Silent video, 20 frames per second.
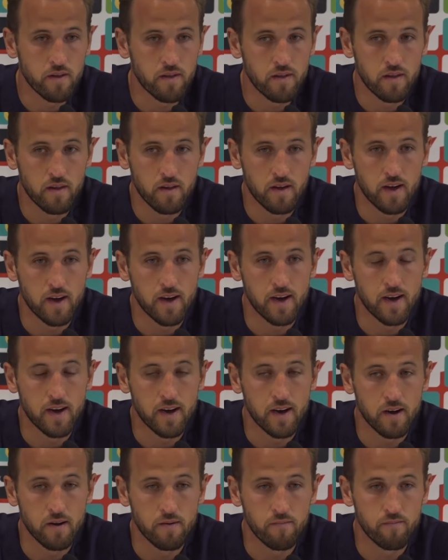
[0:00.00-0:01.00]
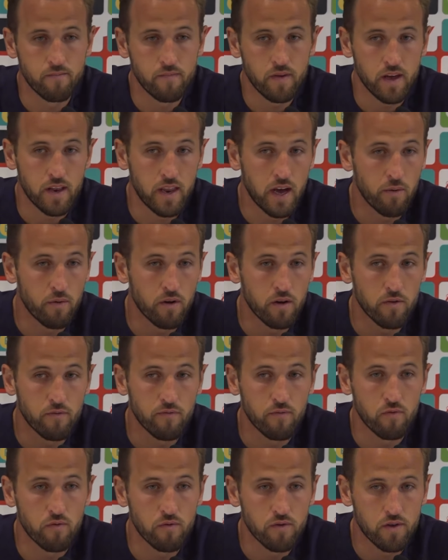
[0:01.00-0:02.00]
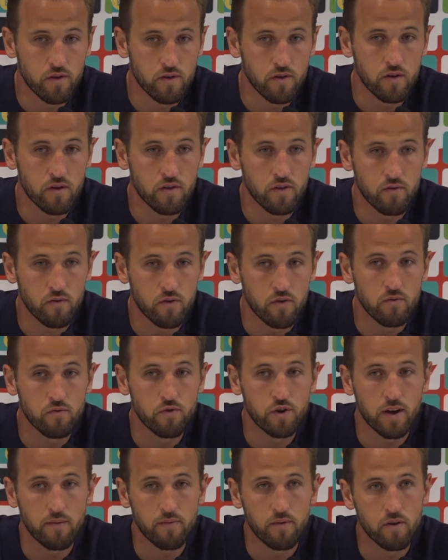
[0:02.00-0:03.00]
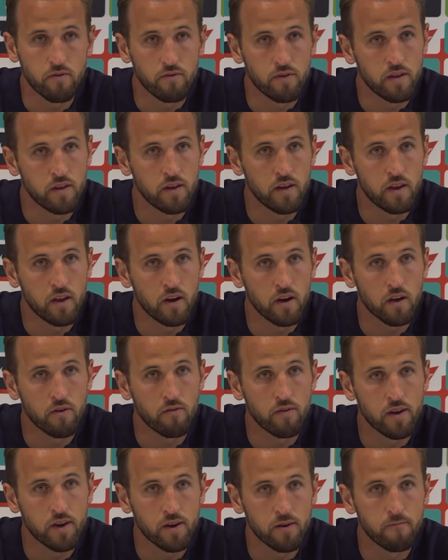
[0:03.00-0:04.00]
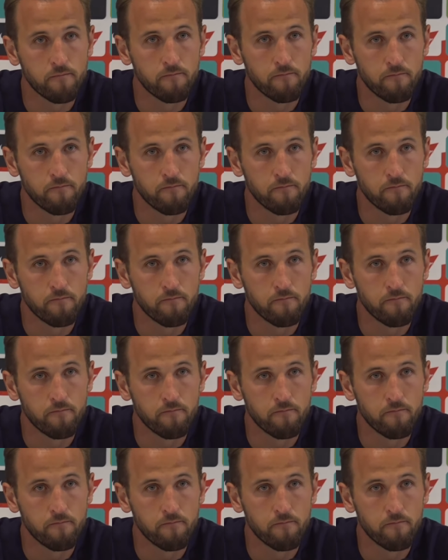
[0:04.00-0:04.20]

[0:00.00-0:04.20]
and now we look forward to a new chapter in our careers.